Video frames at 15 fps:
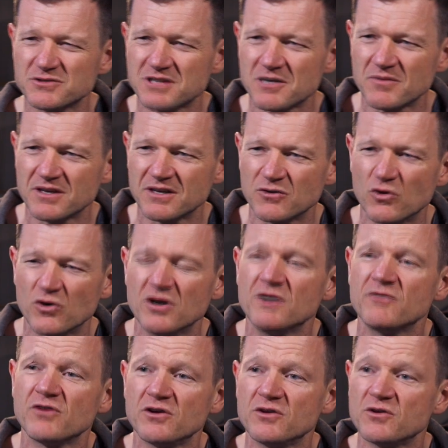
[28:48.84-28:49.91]
something, or
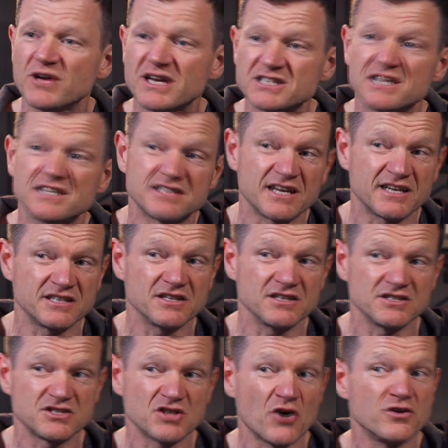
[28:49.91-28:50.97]
you actually had to take it to the
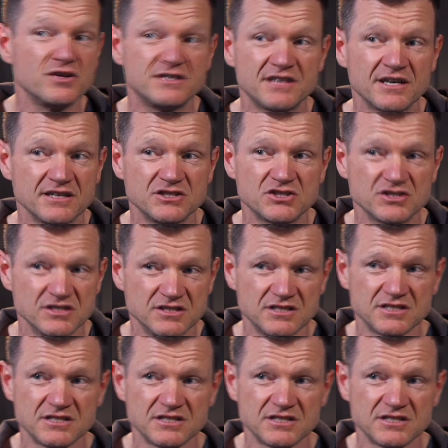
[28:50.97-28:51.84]
Sony technicians.